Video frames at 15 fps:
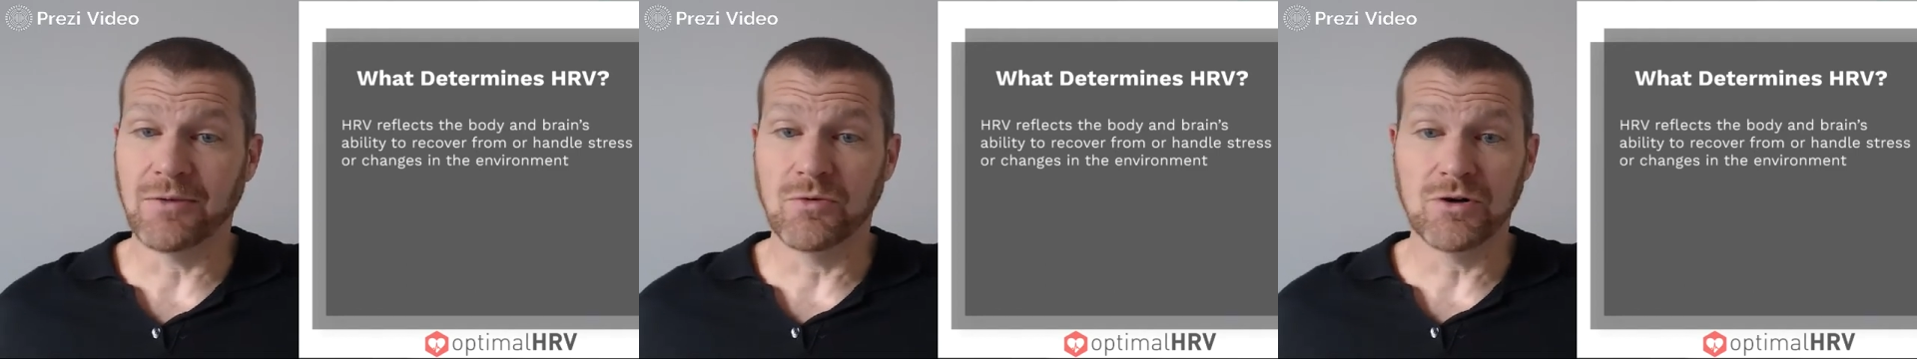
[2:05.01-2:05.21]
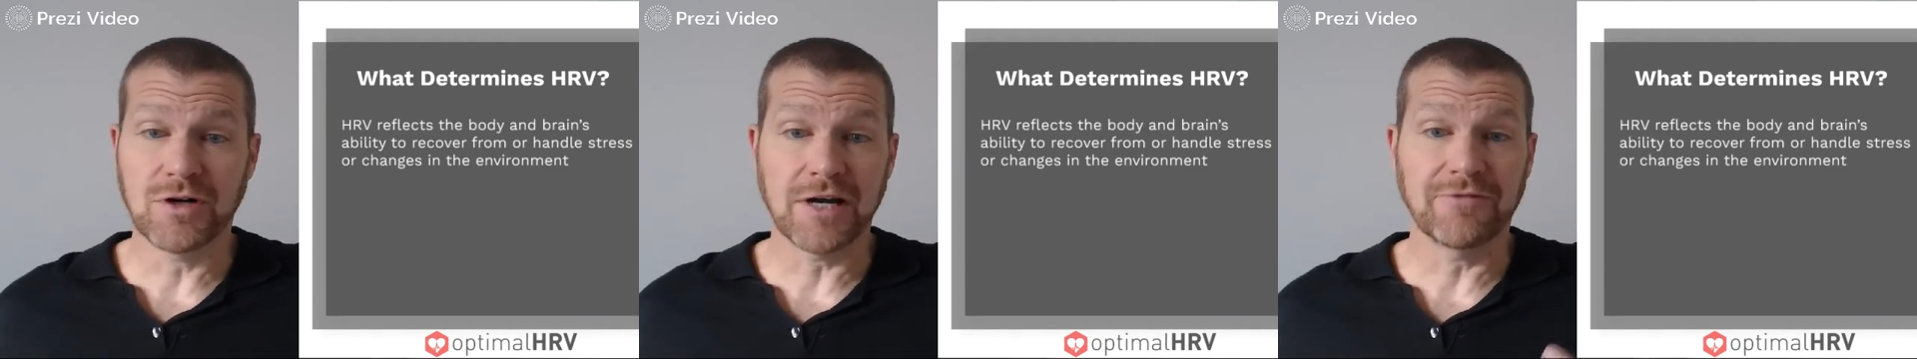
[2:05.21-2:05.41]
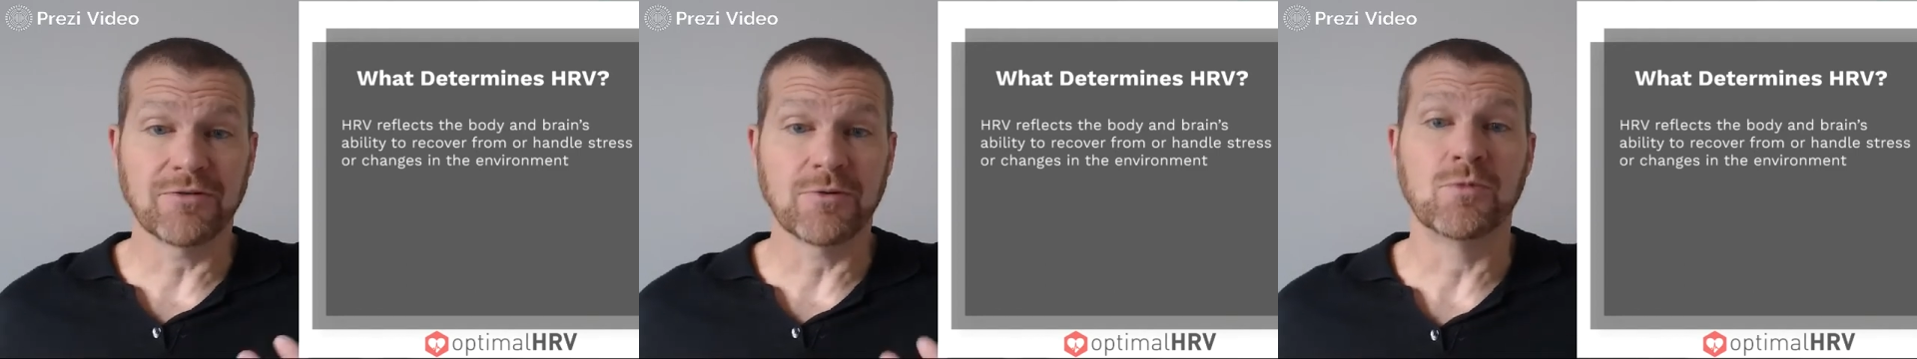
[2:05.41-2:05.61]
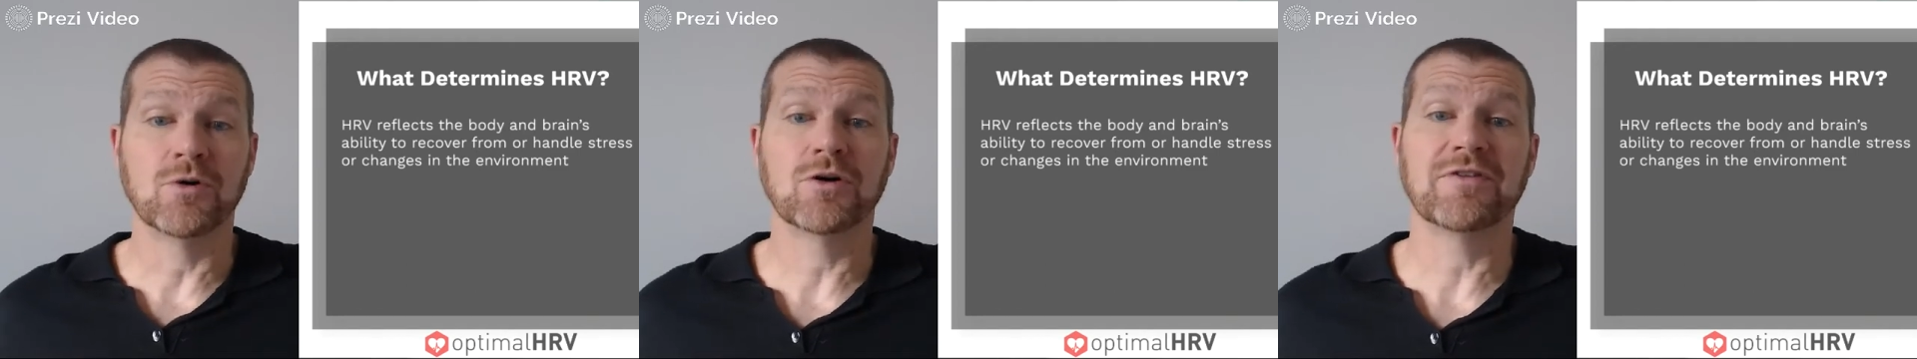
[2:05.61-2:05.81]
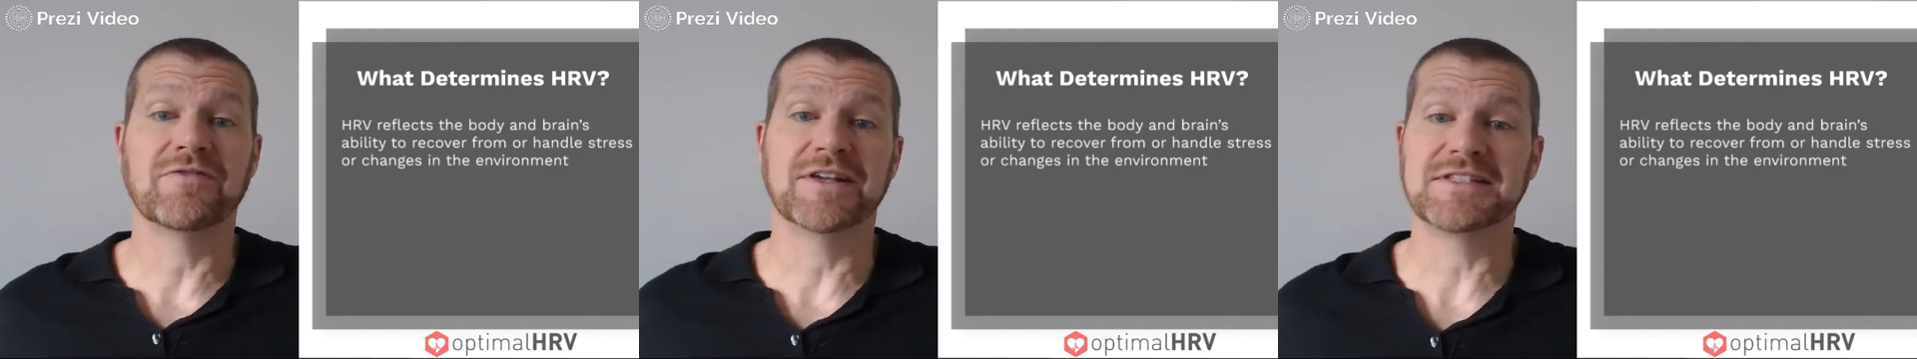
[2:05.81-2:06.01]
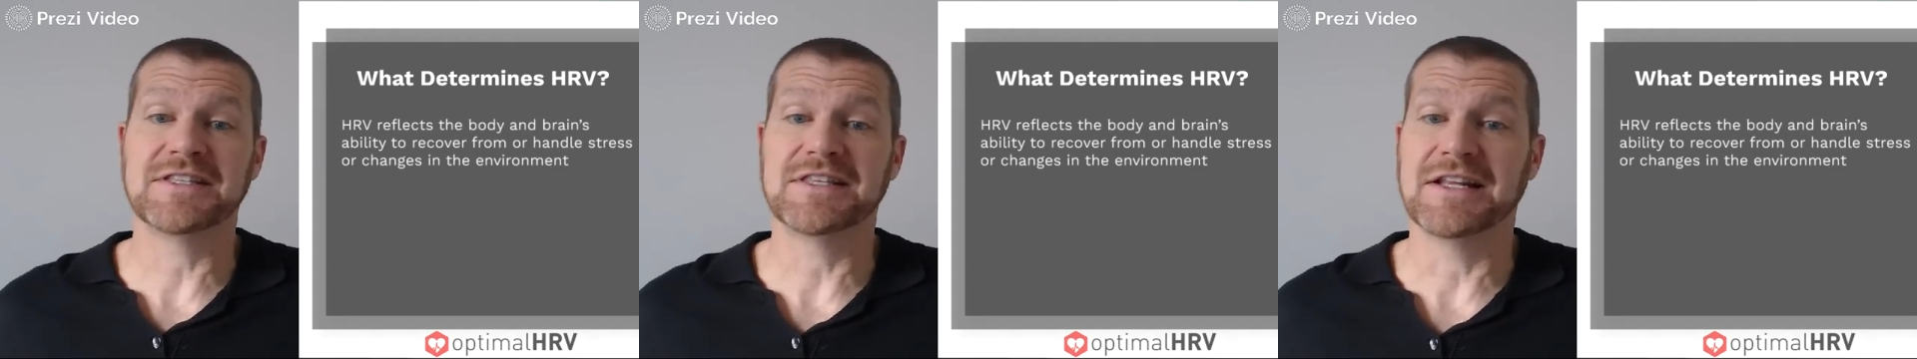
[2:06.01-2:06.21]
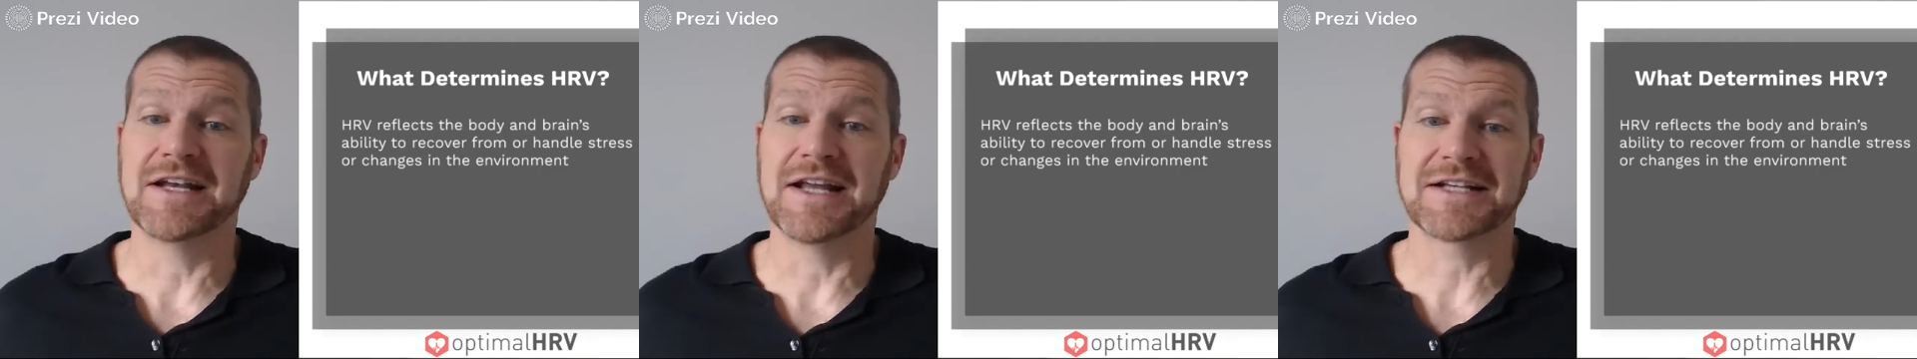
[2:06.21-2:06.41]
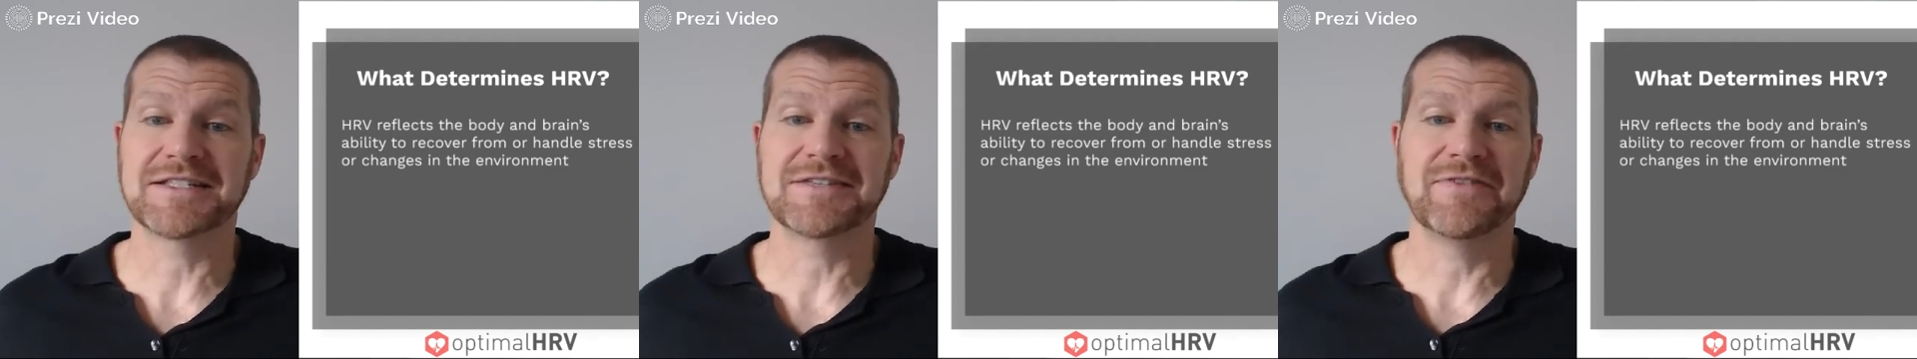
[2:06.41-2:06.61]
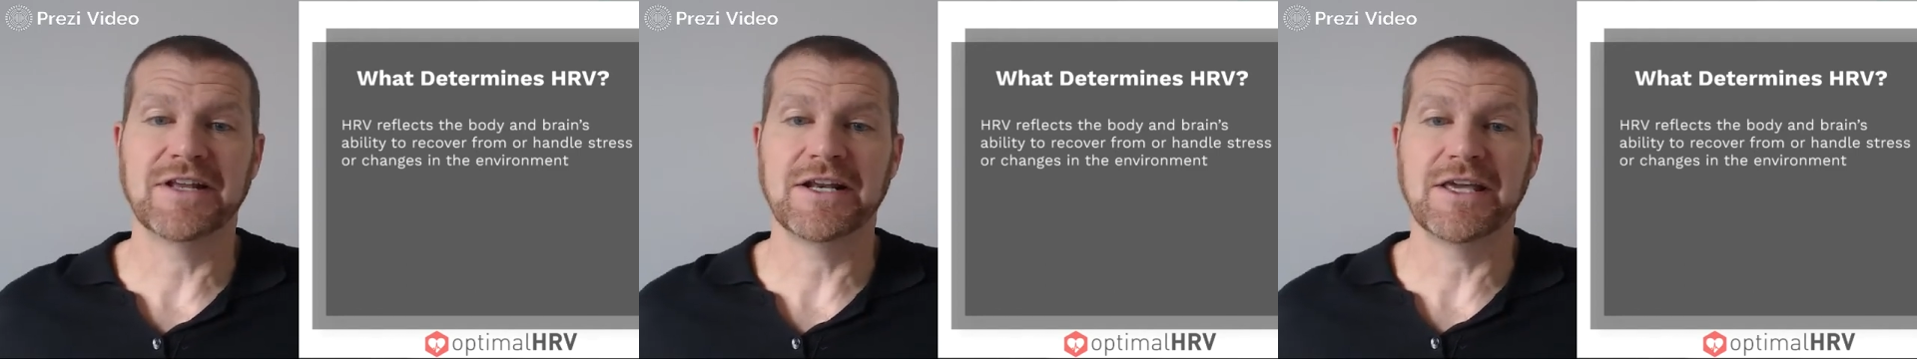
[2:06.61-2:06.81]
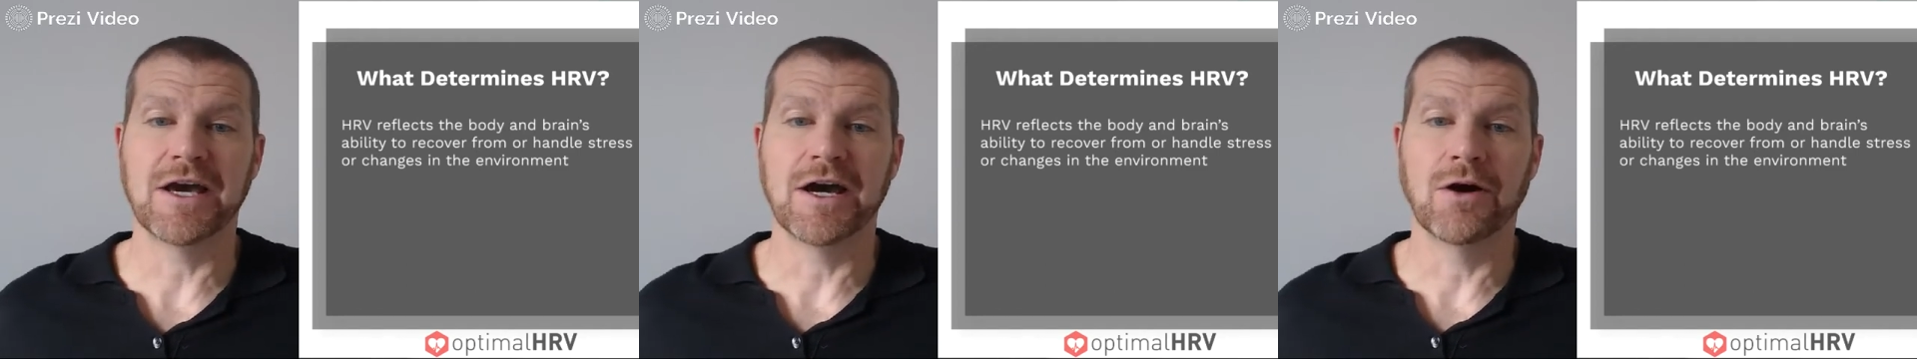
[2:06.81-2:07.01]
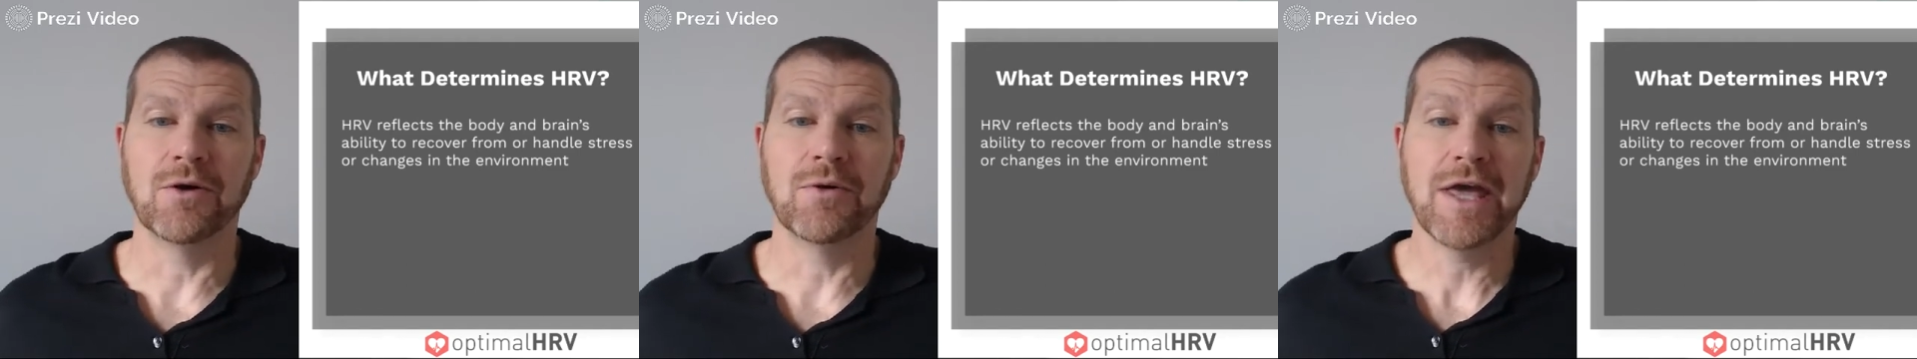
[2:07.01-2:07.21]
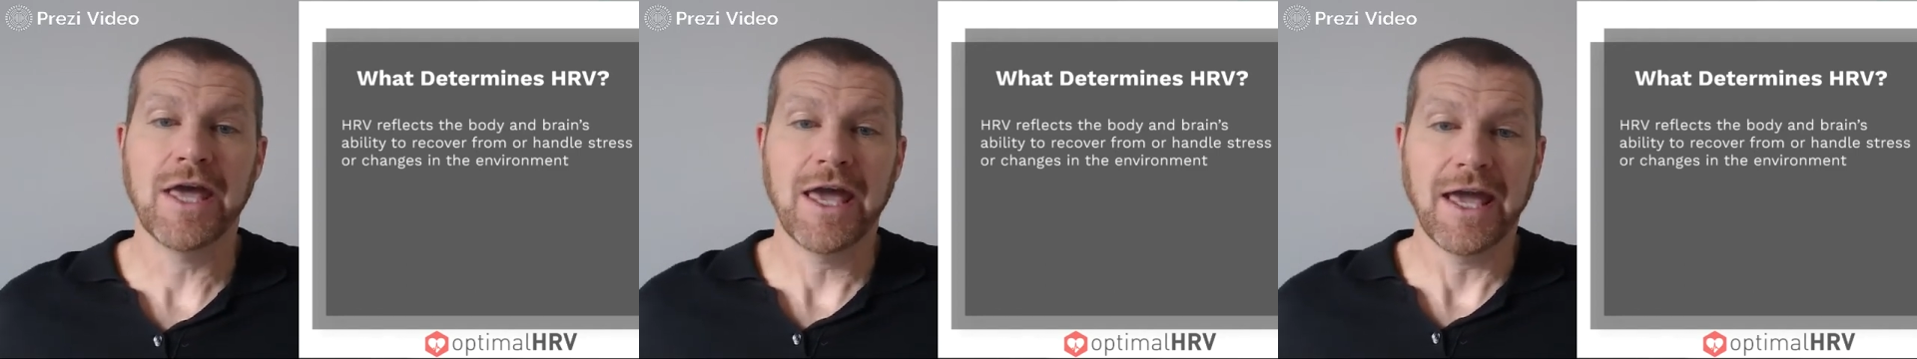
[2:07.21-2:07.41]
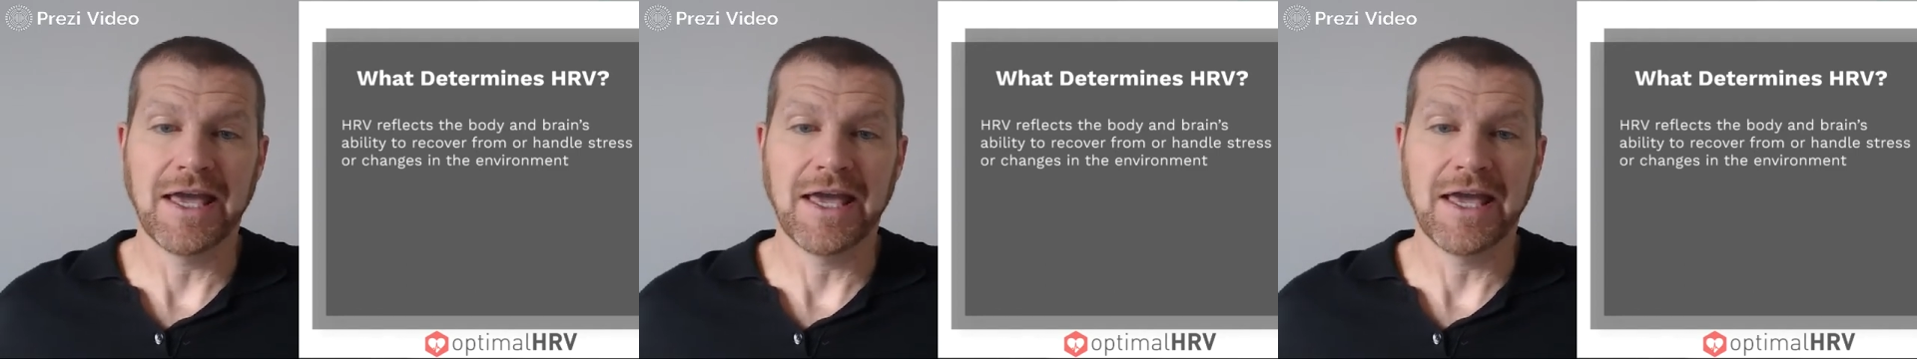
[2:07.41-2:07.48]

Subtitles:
and we'll cover more of this in the next video,